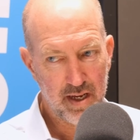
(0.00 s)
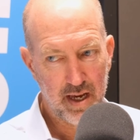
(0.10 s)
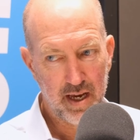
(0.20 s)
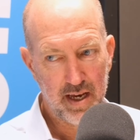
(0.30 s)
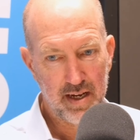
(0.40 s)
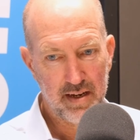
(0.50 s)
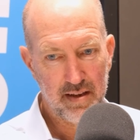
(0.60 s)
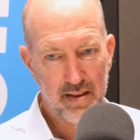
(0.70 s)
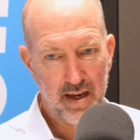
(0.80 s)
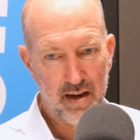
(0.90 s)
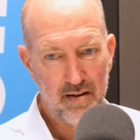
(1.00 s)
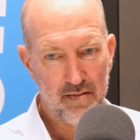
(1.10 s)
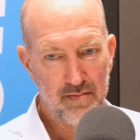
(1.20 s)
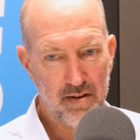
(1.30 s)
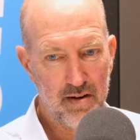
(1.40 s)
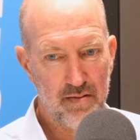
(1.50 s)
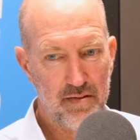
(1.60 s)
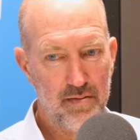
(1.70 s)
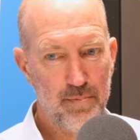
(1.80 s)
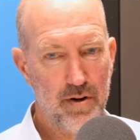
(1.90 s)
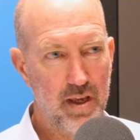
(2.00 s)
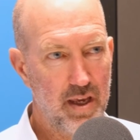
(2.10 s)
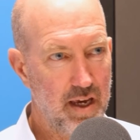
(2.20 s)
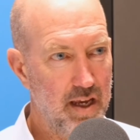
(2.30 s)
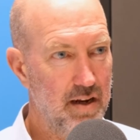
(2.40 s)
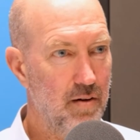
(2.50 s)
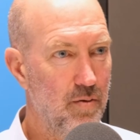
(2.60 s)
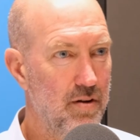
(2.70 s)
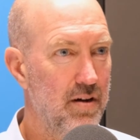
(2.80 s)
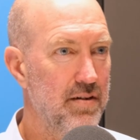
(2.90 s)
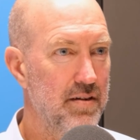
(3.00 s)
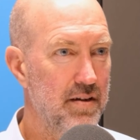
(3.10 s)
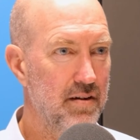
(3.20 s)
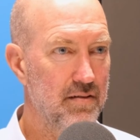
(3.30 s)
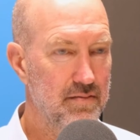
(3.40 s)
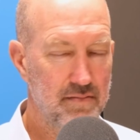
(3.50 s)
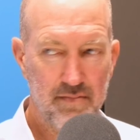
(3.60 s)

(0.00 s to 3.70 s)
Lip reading: and they are, you know, they're pretty keen to hold on to their